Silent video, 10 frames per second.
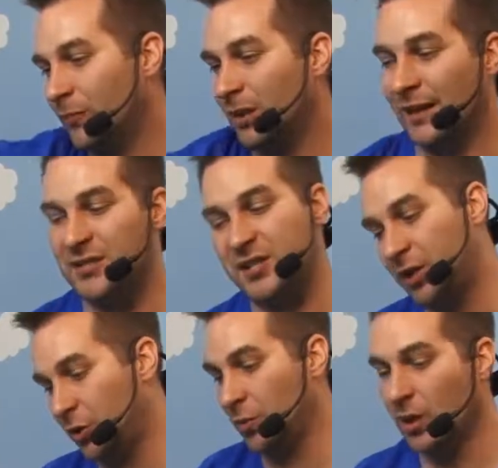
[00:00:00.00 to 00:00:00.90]
Like I
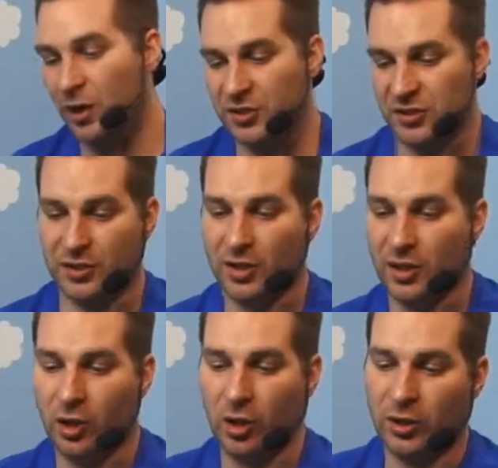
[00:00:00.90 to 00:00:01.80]
said, you just
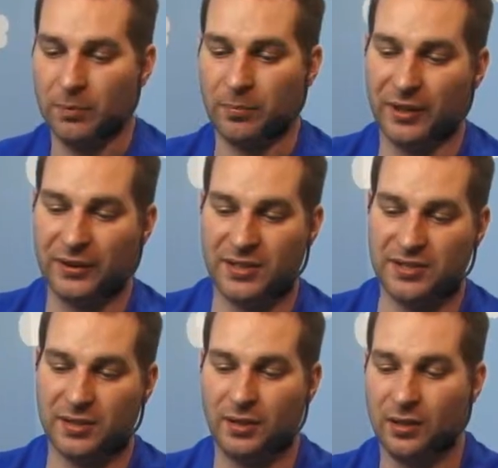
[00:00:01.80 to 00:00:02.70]
can bring
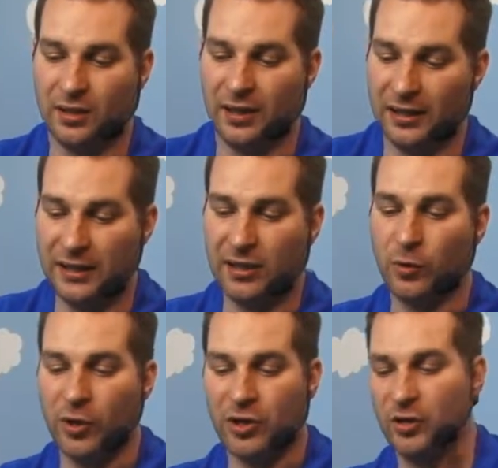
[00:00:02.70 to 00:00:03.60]
this
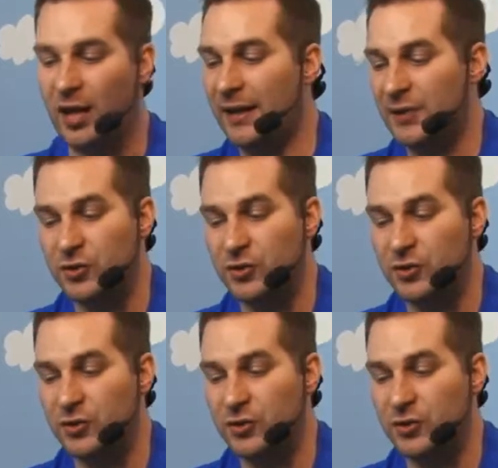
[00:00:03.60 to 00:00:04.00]
anywhere you like.